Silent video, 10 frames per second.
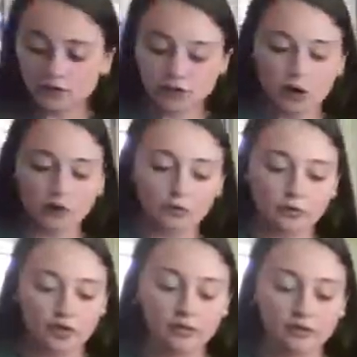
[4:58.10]
So
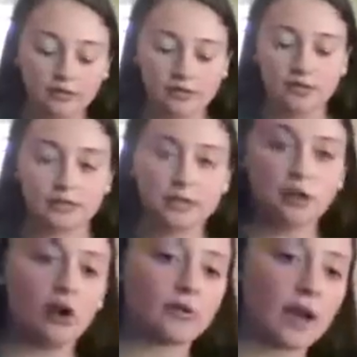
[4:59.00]

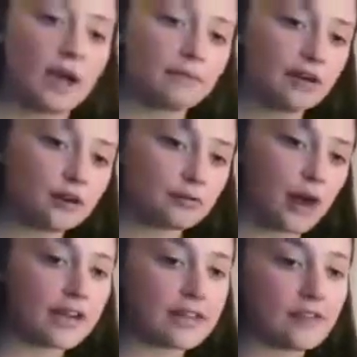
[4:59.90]
I'm going to
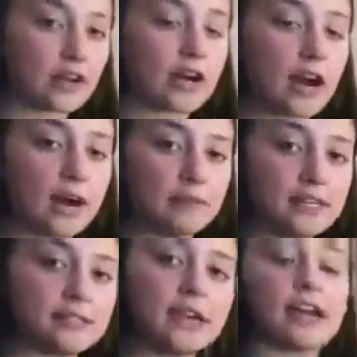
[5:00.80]
write it in the
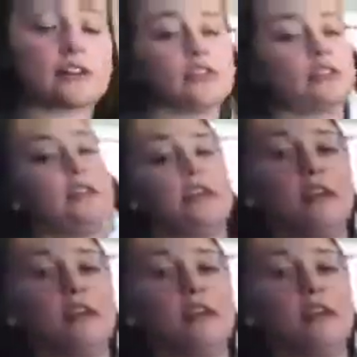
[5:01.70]
comments, actually,